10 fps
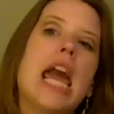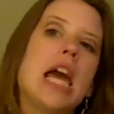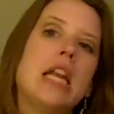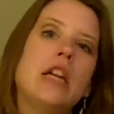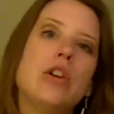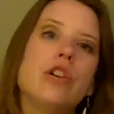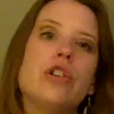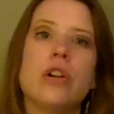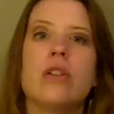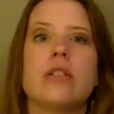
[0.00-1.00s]
and nerd
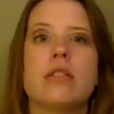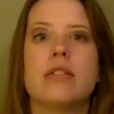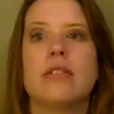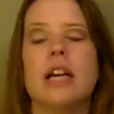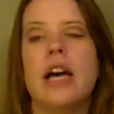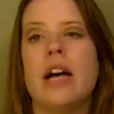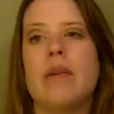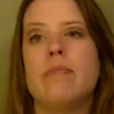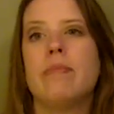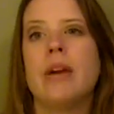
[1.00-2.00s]
shirts.
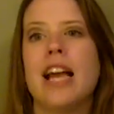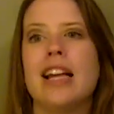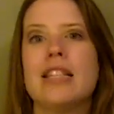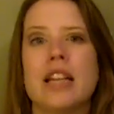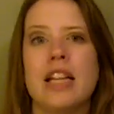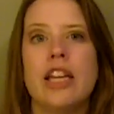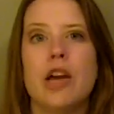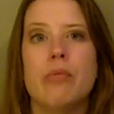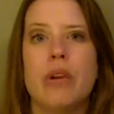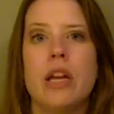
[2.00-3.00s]
I guess I clean
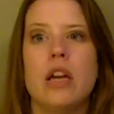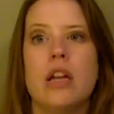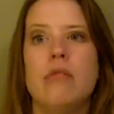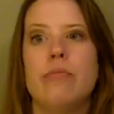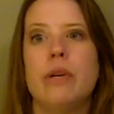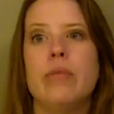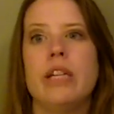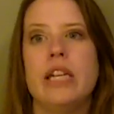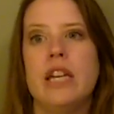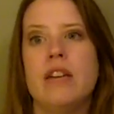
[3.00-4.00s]
up pretty good, but
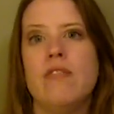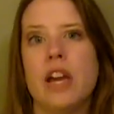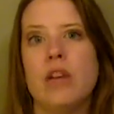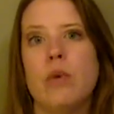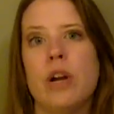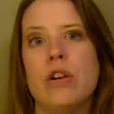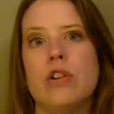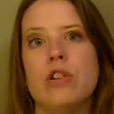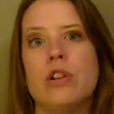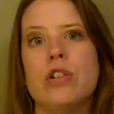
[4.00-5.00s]
really, if I could wear a
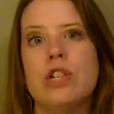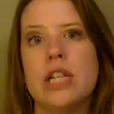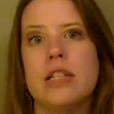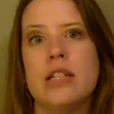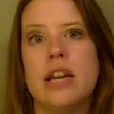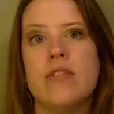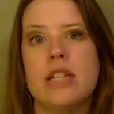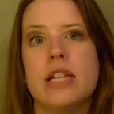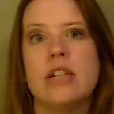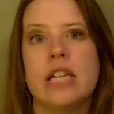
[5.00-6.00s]
nerd shirt and jeans to every
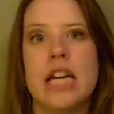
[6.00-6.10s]
single